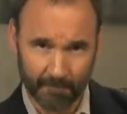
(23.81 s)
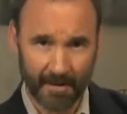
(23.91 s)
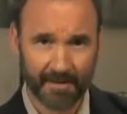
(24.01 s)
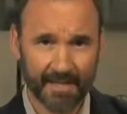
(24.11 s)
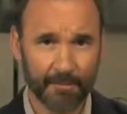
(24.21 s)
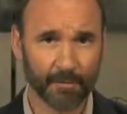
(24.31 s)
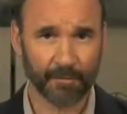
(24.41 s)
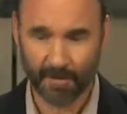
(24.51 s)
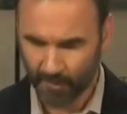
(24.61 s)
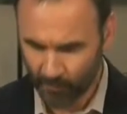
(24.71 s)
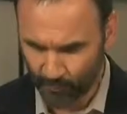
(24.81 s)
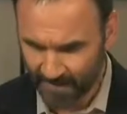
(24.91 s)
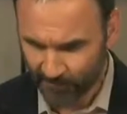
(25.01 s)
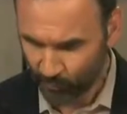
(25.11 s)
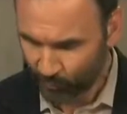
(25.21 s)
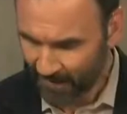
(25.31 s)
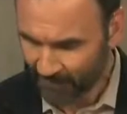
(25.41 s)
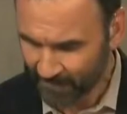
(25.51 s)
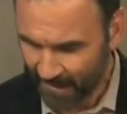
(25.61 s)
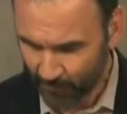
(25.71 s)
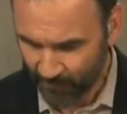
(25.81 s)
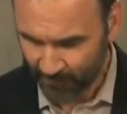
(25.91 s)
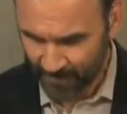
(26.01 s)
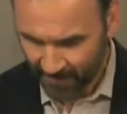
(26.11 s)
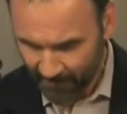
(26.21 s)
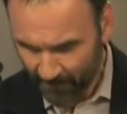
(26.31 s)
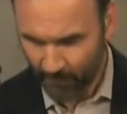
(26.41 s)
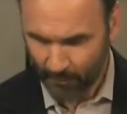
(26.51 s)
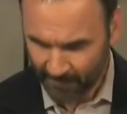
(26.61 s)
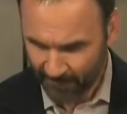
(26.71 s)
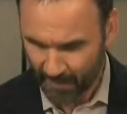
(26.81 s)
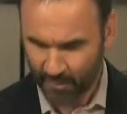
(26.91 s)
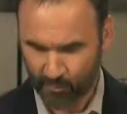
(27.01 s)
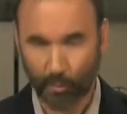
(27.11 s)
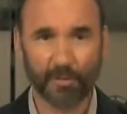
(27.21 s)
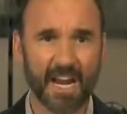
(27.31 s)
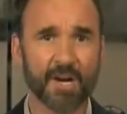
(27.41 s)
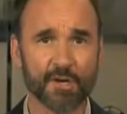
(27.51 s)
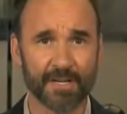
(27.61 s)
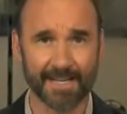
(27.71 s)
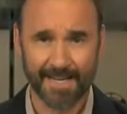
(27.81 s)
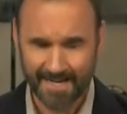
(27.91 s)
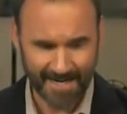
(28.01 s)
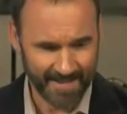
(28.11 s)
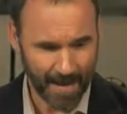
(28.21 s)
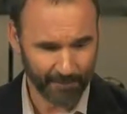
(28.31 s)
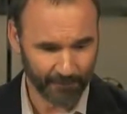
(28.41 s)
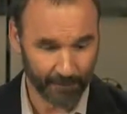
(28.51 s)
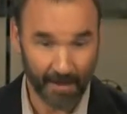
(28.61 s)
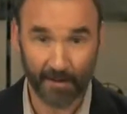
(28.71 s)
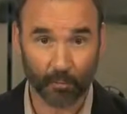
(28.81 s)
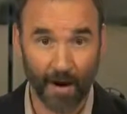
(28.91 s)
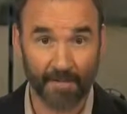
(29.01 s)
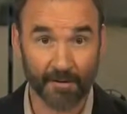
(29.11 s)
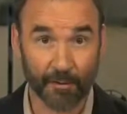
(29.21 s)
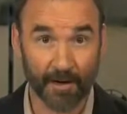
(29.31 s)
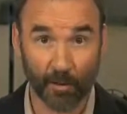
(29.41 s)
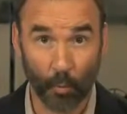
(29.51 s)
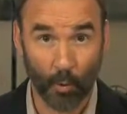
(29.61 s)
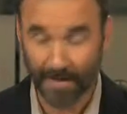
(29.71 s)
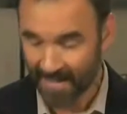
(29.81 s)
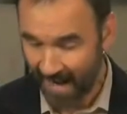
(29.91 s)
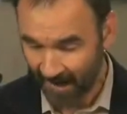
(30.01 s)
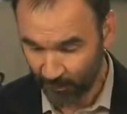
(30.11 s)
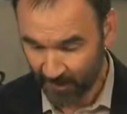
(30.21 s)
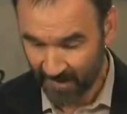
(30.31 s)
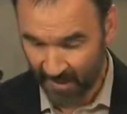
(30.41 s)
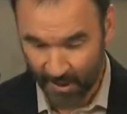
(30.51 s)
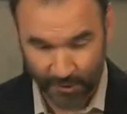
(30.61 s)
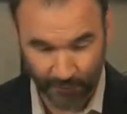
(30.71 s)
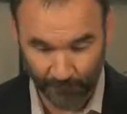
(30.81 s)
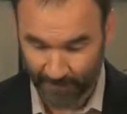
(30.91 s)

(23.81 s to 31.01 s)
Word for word: Anytime you see the greens and reds together, we see a little bit of a rotation in the atmosphere. That is why that tornado warning has been issued.